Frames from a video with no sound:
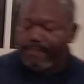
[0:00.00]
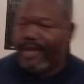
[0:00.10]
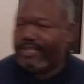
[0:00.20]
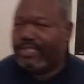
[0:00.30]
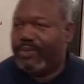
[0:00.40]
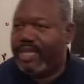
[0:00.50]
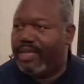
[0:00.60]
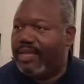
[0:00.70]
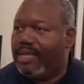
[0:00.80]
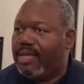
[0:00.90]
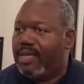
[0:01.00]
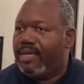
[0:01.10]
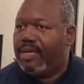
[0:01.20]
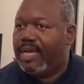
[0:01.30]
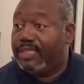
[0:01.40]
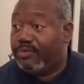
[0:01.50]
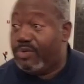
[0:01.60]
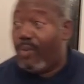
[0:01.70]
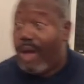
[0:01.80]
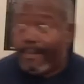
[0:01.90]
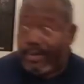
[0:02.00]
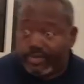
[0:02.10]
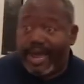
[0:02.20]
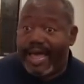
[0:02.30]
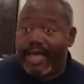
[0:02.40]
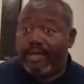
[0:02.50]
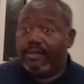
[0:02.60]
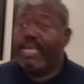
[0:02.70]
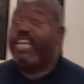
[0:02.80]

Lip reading: punches with it. He said, you know why I'm on trial?